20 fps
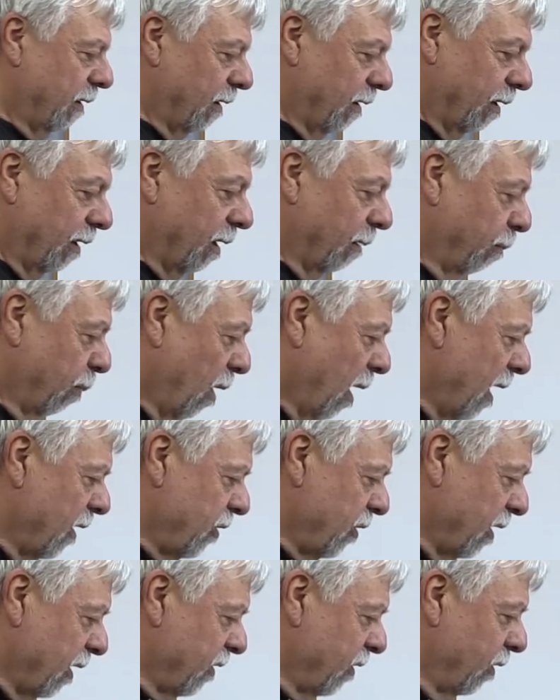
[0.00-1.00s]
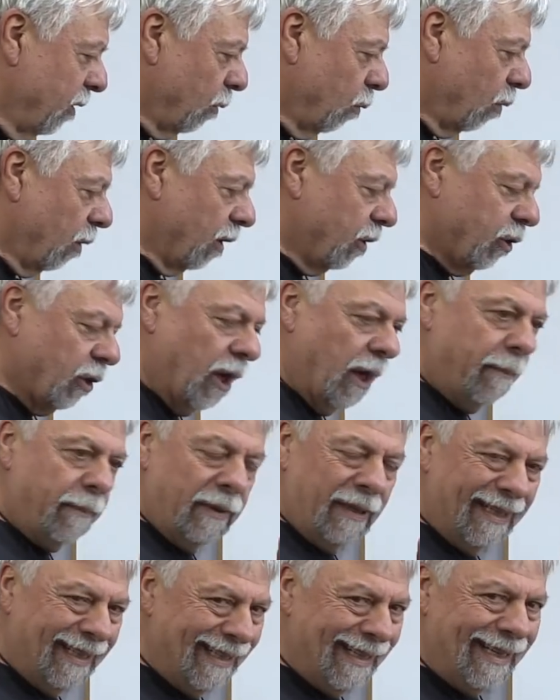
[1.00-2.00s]
little projects in the workshop,
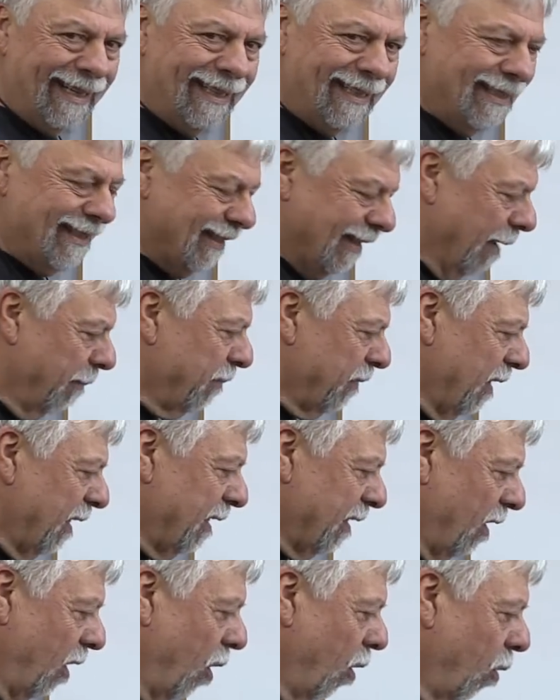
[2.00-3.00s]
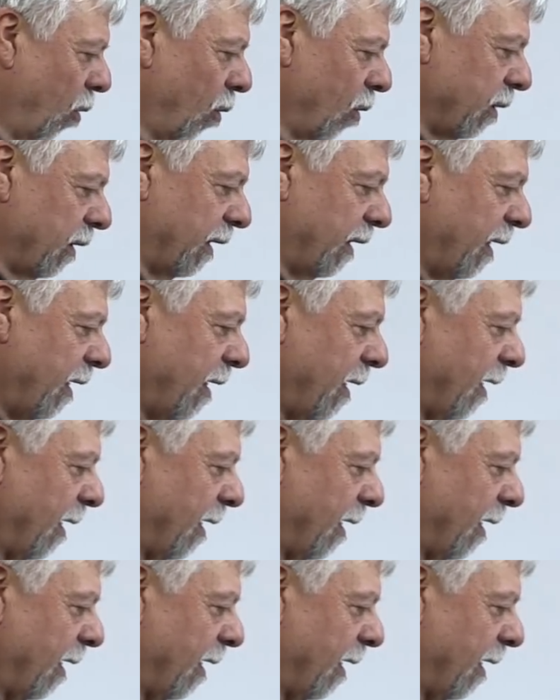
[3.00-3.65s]
and you need something to hold it,